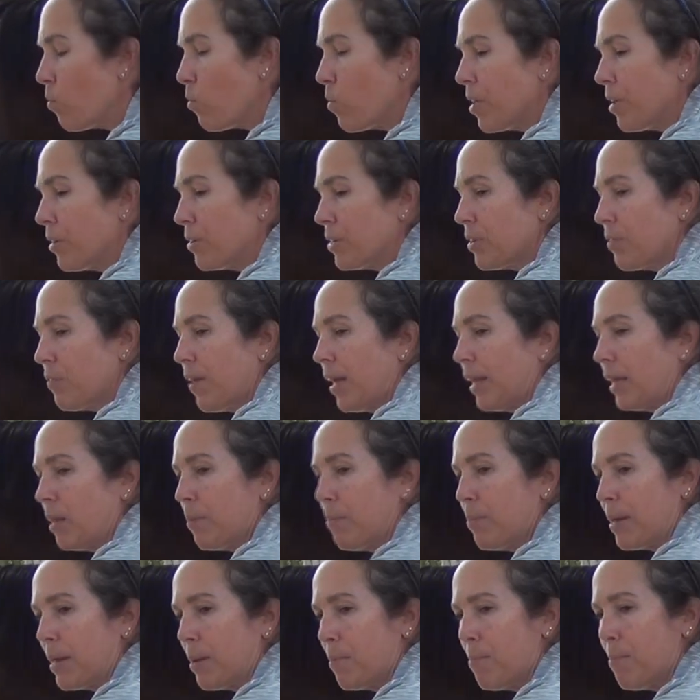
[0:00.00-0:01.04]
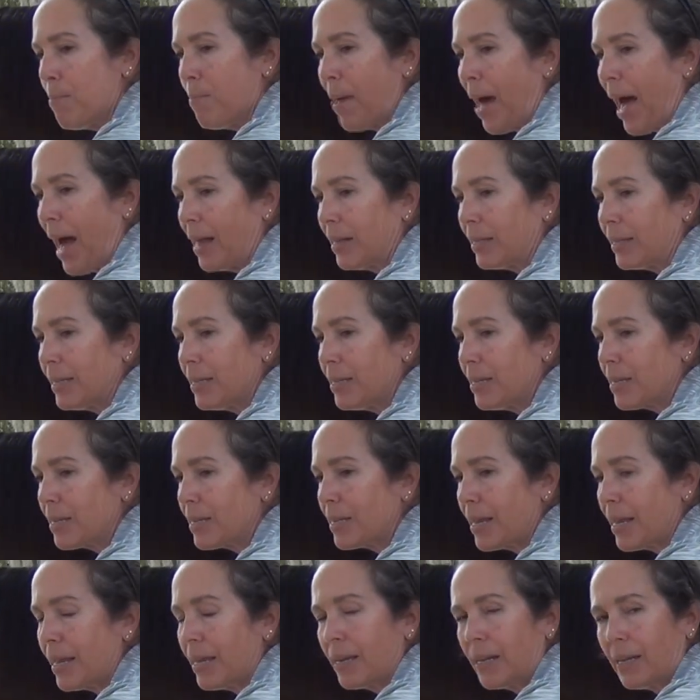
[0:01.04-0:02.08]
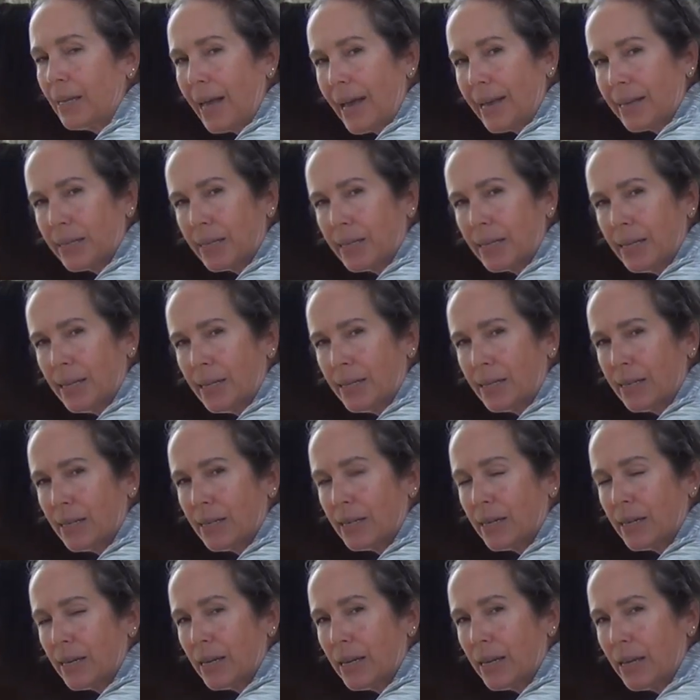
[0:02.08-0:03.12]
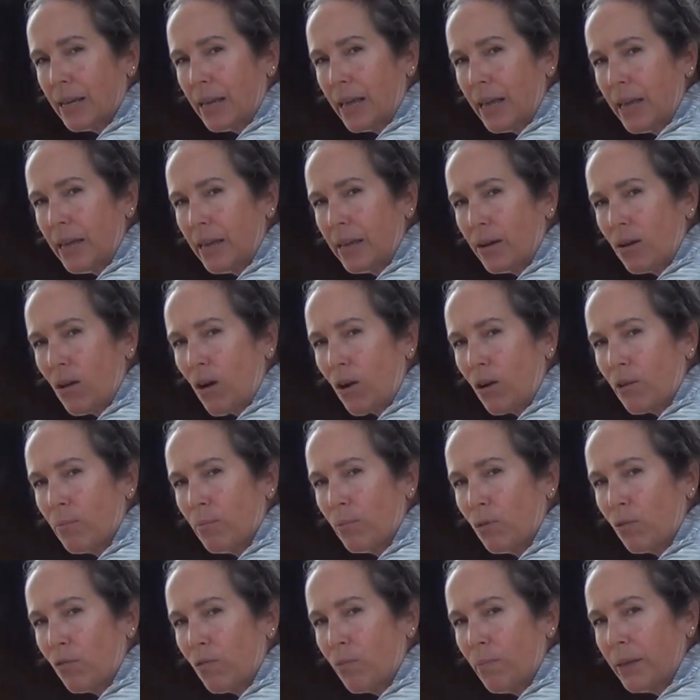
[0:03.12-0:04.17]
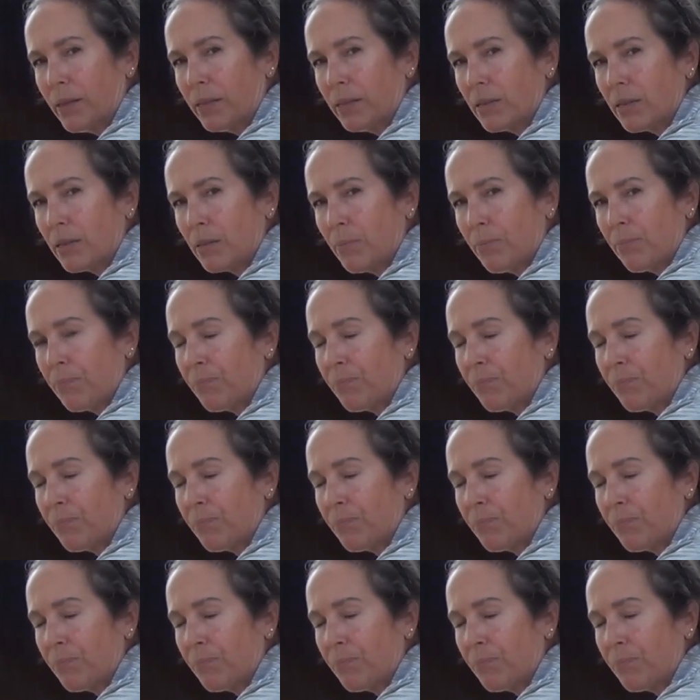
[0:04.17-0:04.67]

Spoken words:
we are developing balance and elasticity in our movement.